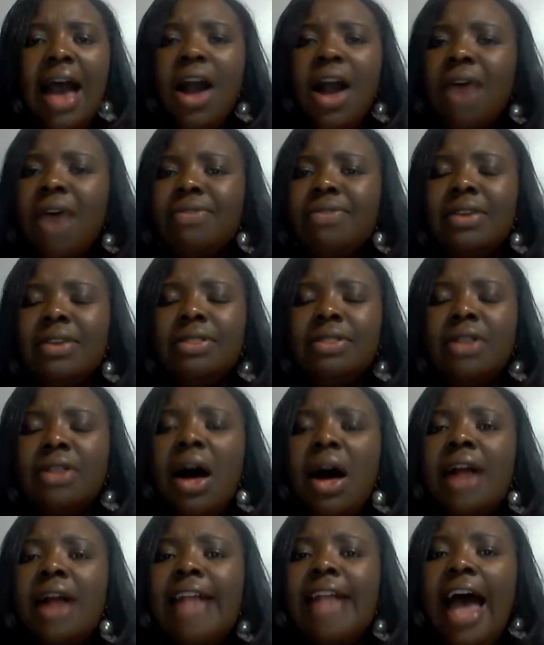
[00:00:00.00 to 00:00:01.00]
often
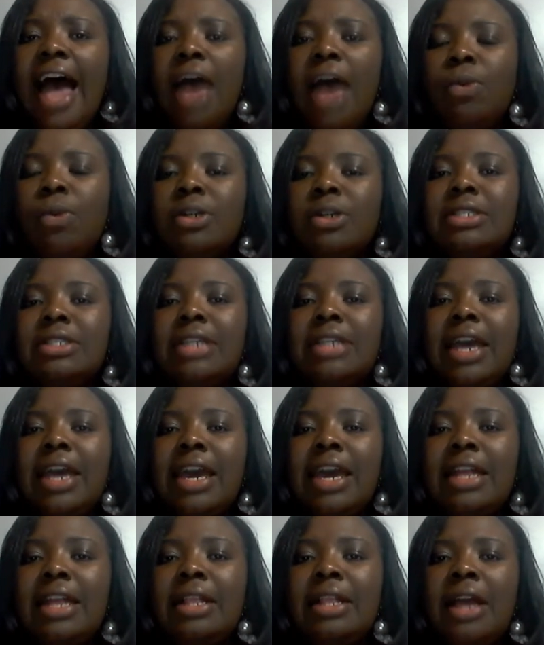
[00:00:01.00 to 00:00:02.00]
thought I was
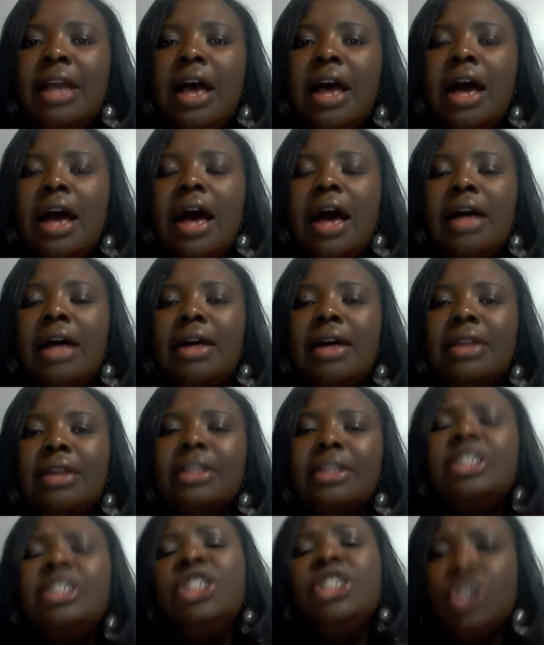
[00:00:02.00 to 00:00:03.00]
in
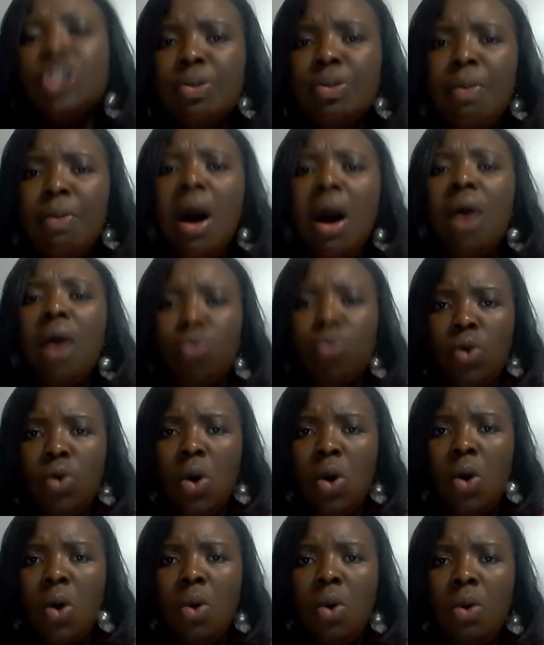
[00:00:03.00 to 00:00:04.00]
the teacher mom
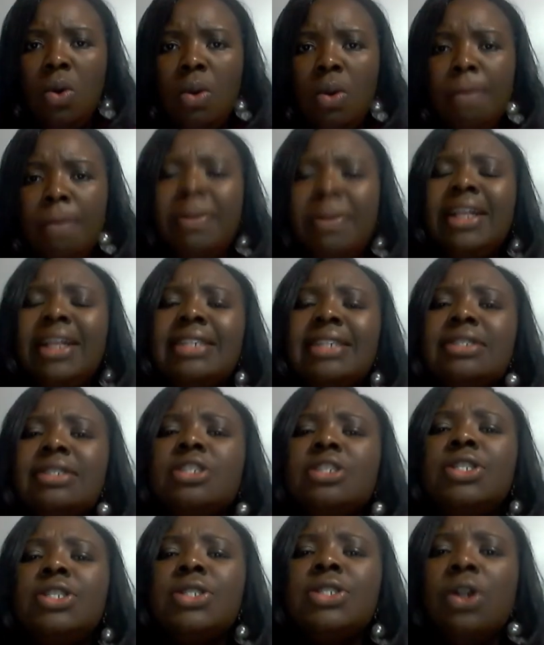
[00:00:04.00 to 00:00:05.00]
role, but it's the
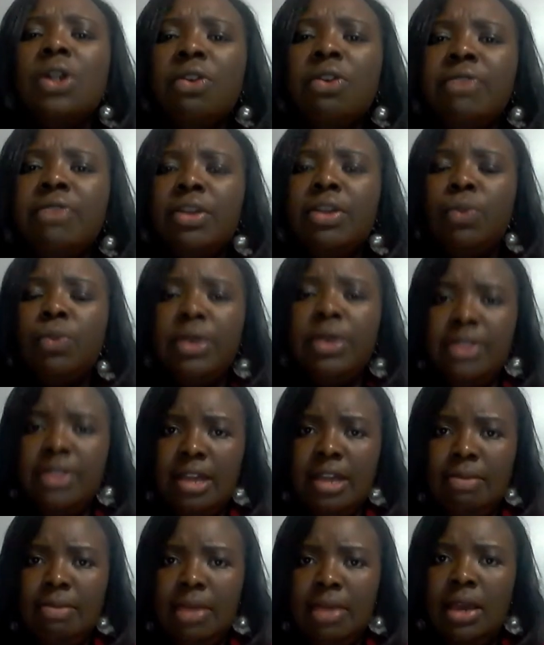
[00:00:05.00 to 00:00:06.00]
servant
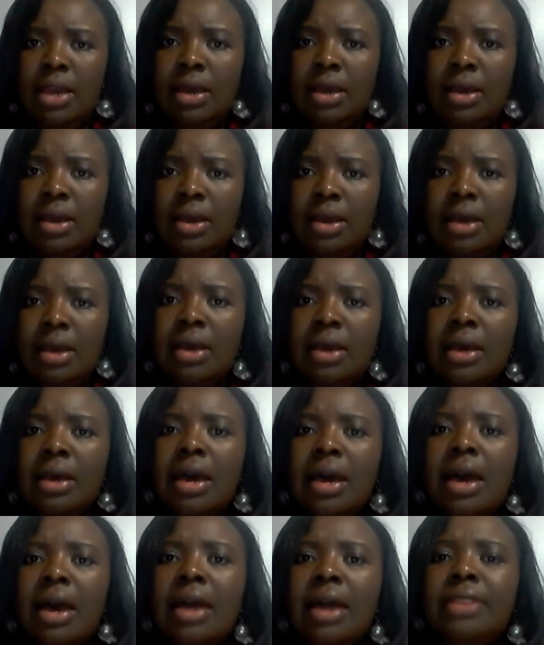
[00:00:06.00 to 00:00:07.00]
within me.
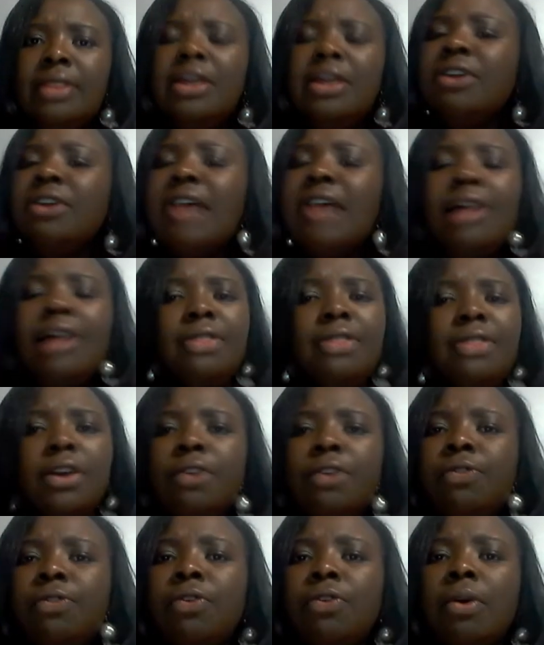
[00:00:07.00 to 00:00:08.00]
They're not
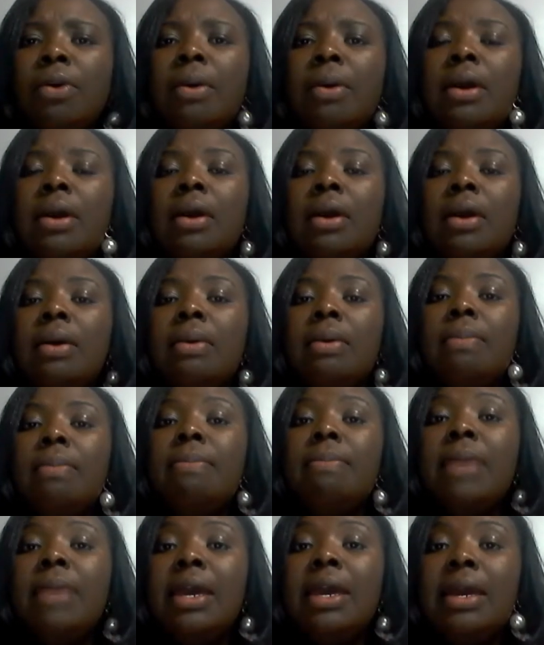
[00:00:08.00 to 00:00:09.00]
there for
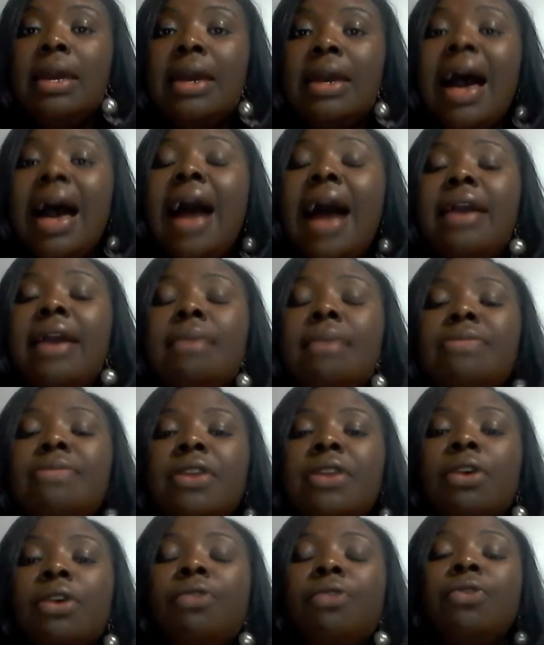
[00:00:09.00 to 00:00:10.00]
me, I am
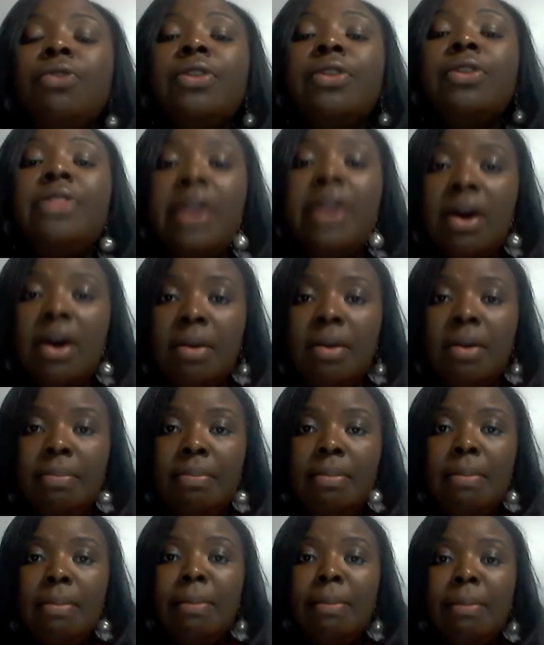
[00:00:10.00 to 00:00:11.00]
there for them.
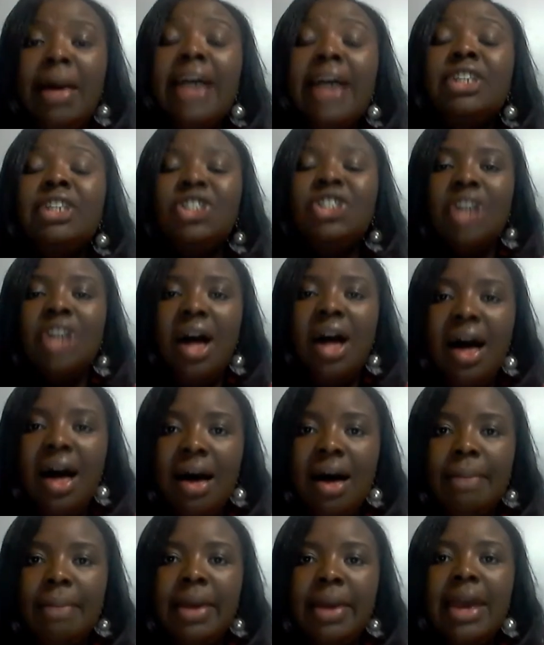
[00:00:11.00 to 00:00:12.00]
My
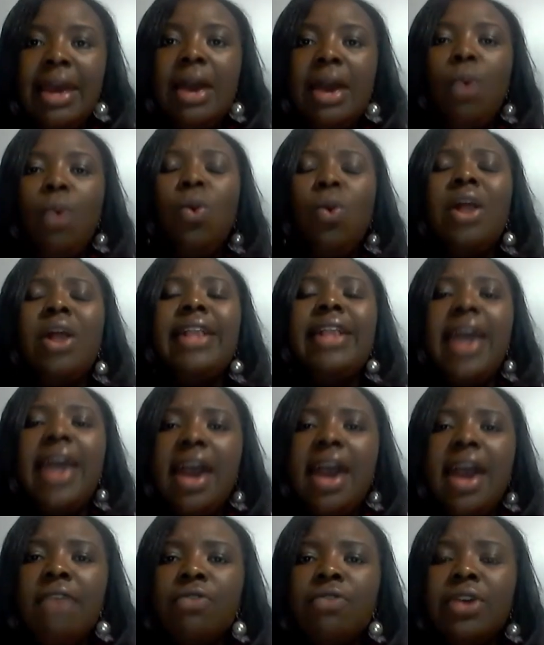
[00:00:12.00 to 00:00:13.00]
job,
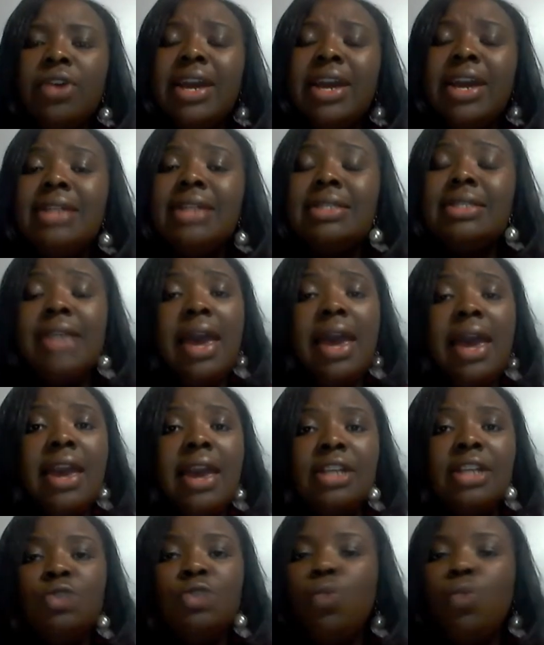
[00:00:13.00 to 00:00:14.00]
whatever it
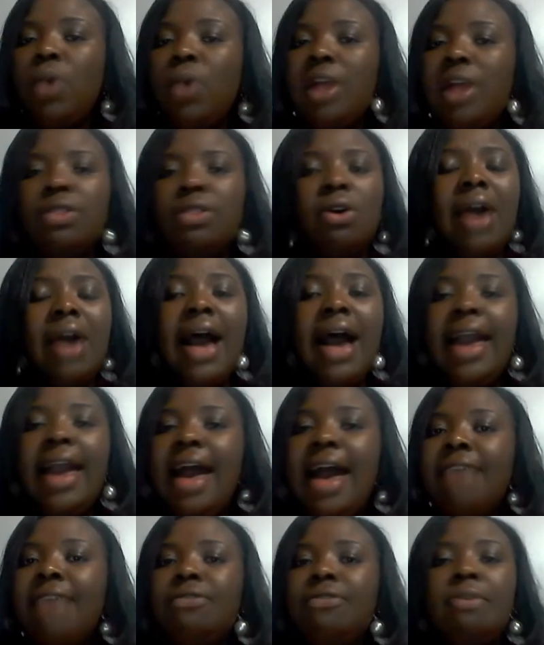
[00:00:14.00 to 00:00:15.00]
takes, whether I
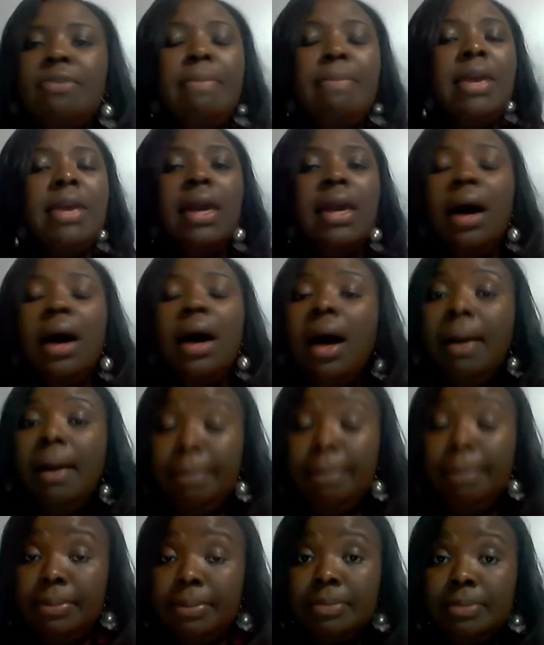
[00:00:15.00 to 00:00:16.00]
have to be
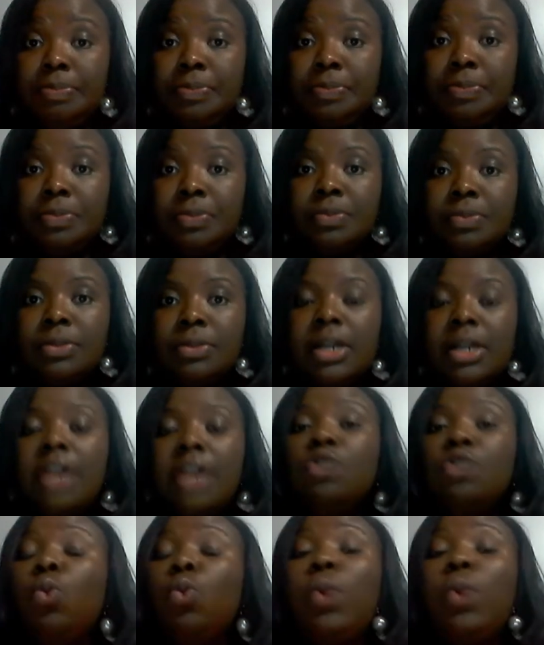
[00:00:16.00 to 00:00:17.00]
up in
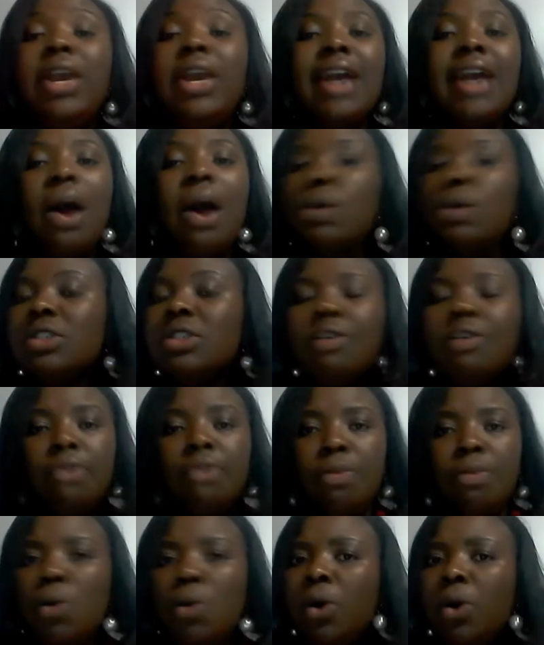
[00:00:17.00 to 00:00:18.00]
the wee hours of the
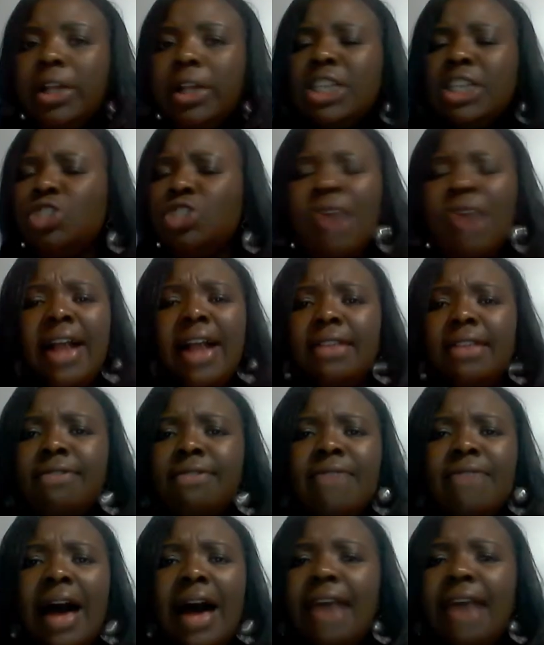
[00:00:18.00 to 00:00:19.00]
morning trying to
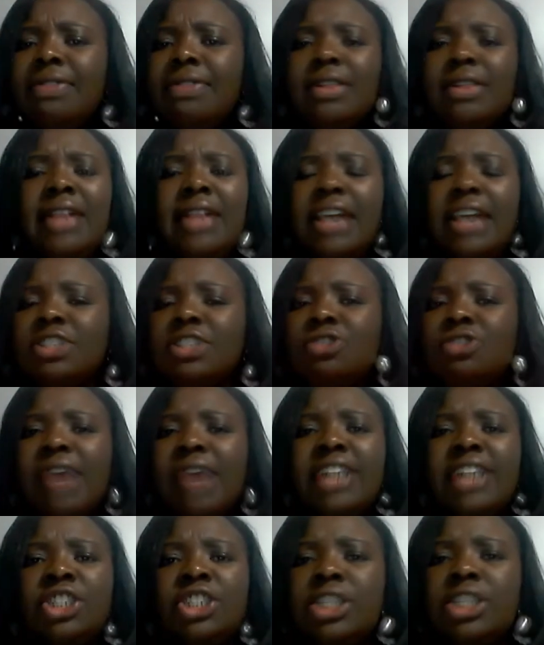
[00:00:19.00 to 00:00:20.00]
find the next
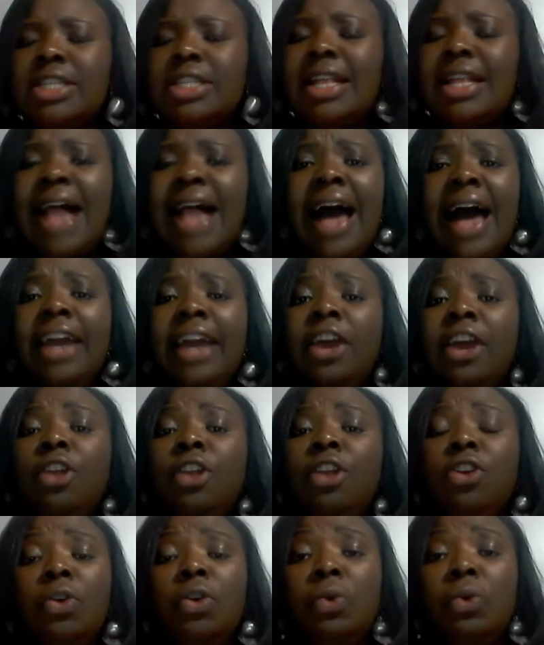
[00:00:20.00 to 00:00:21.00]
strategy that I can
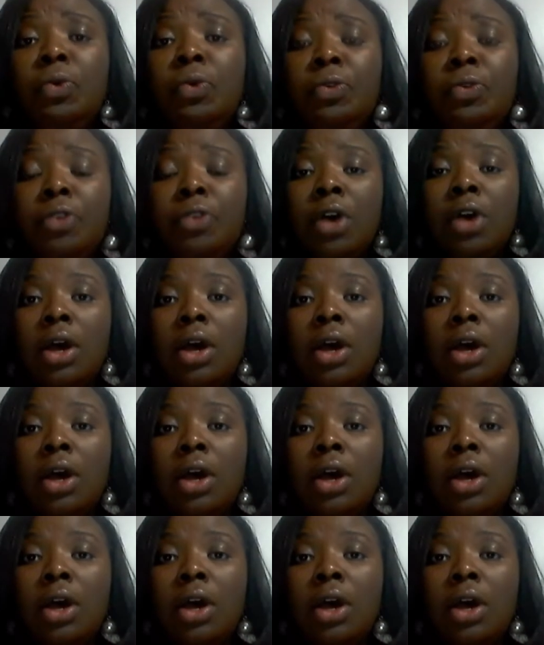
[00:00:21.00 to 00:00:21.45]
use